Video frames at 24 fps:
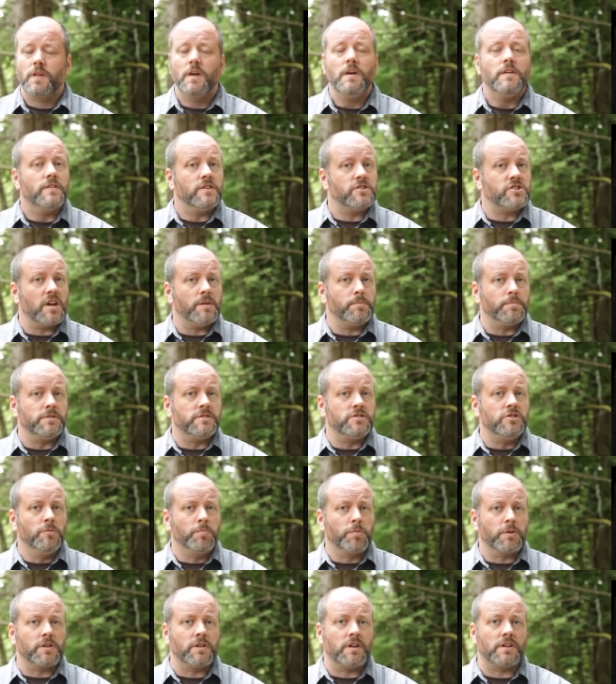The Shapley
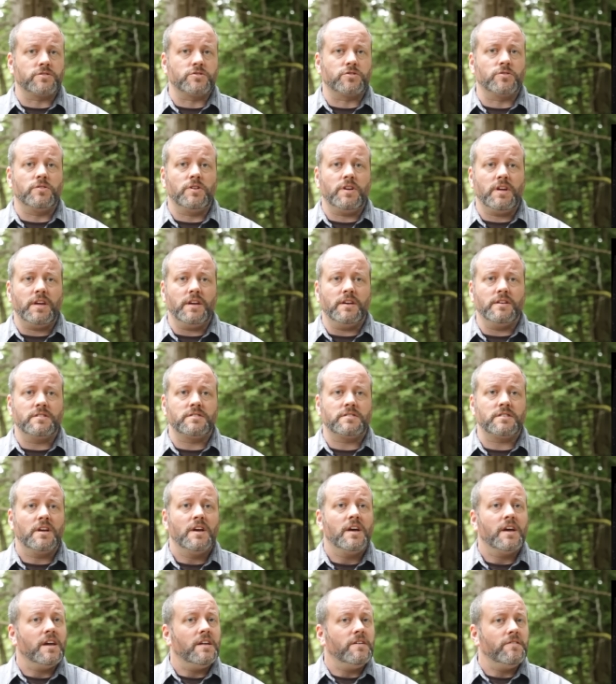supercluster is,
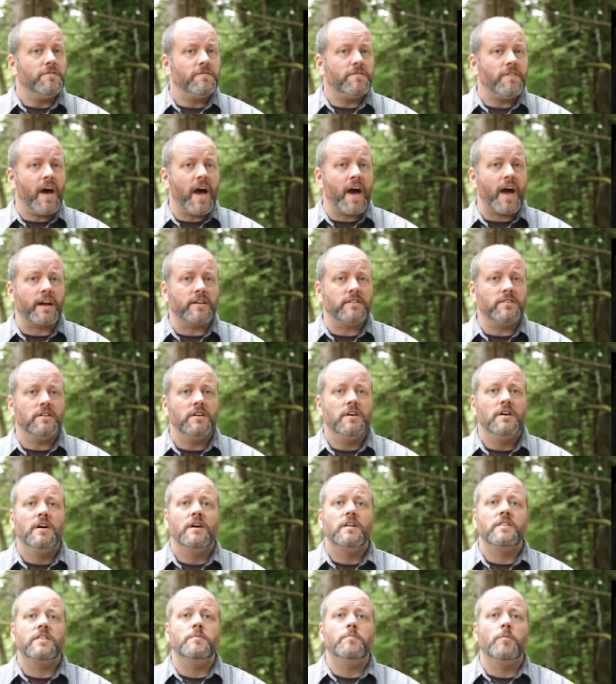in fact,
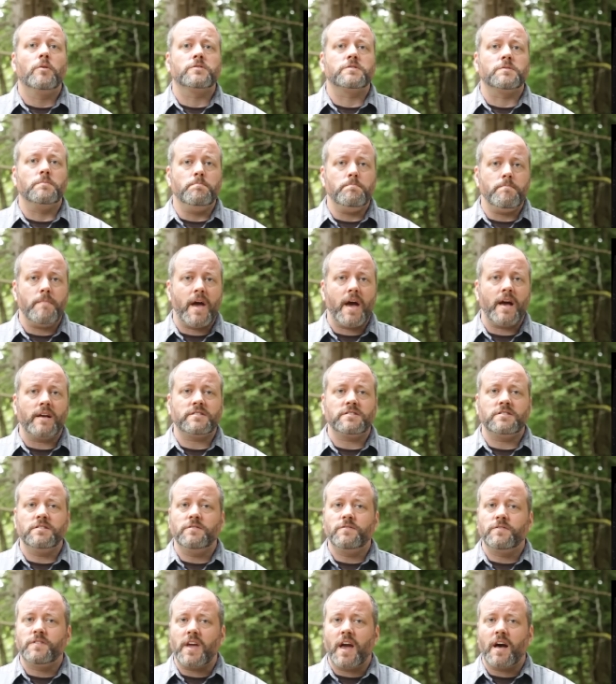the most
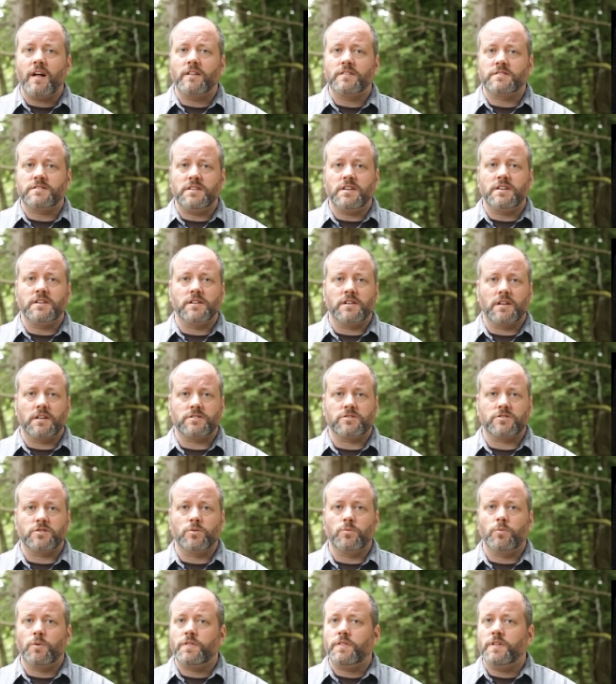massive galaxy
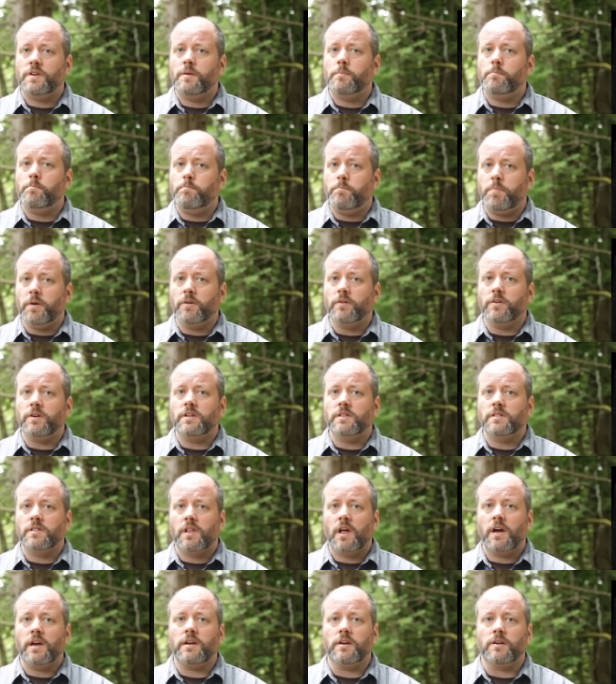cluster within a billion
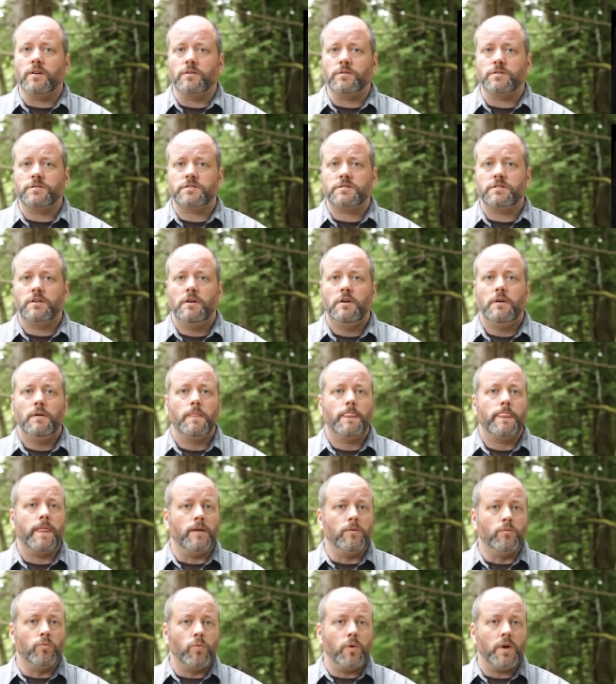light years.
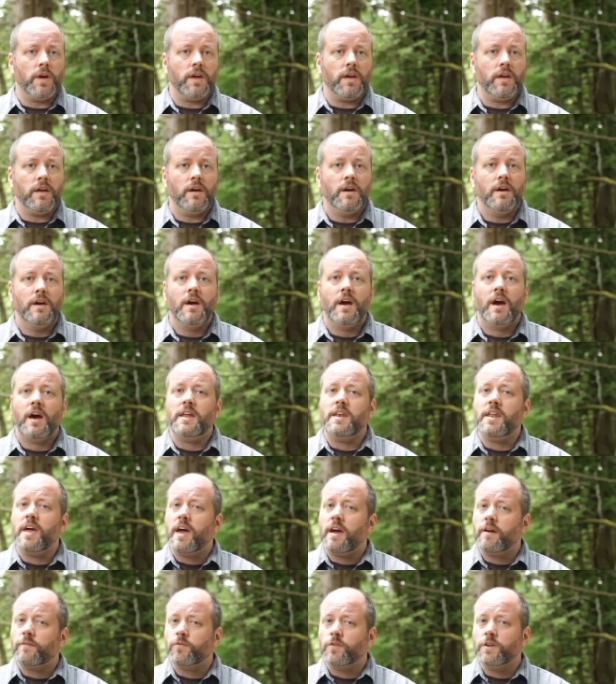And we and
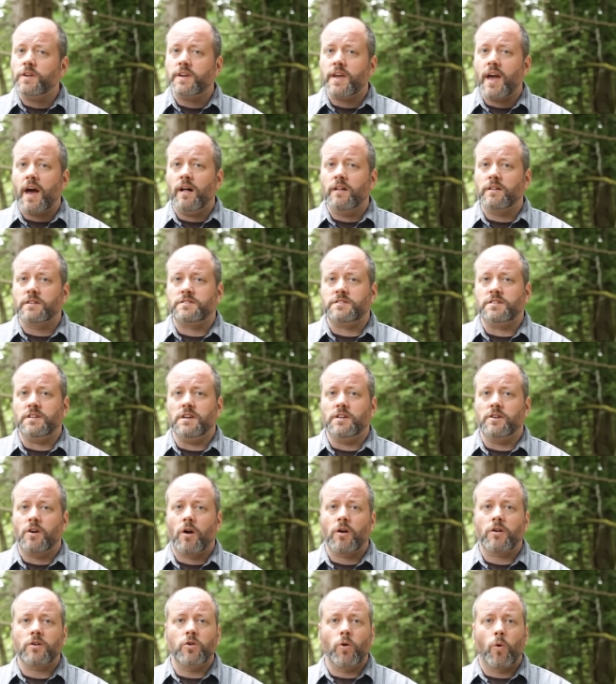every galaxy in
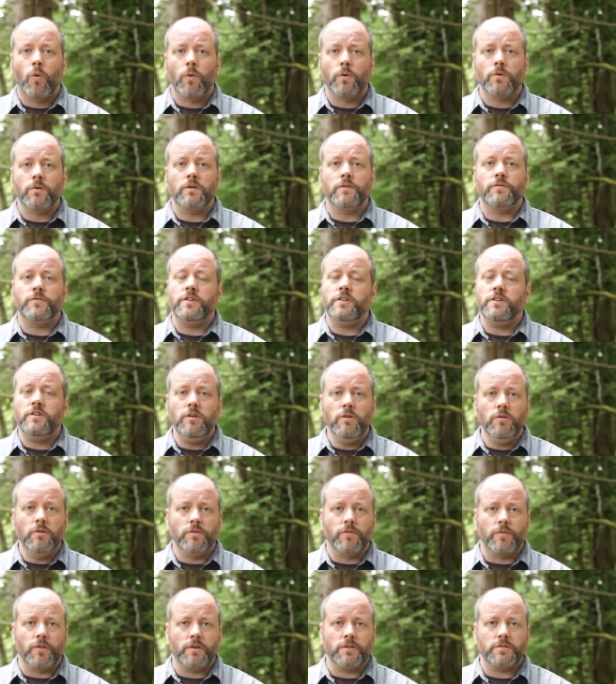our corner of the
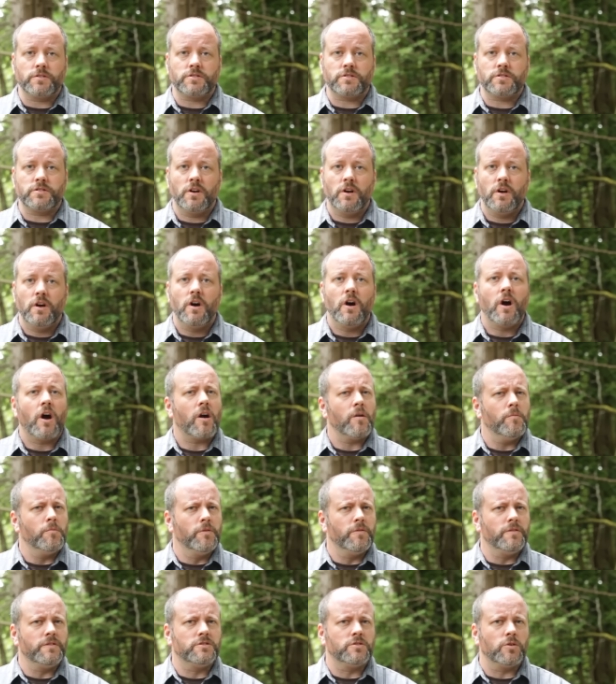universe are
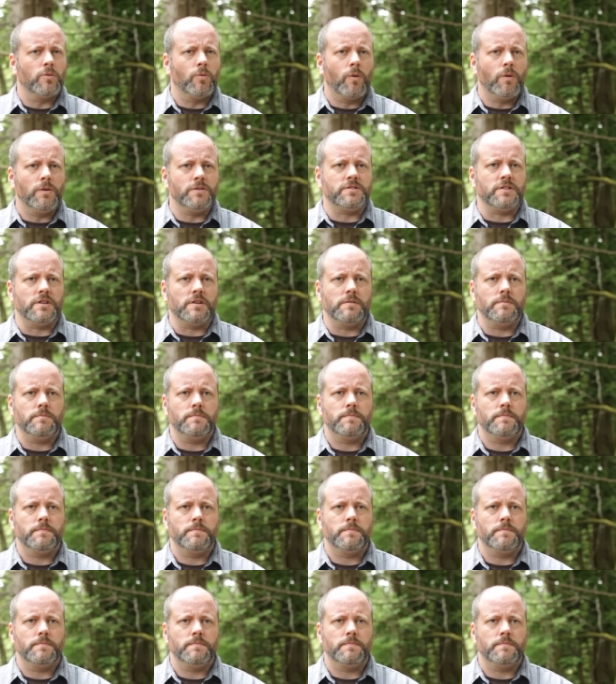moving towards it.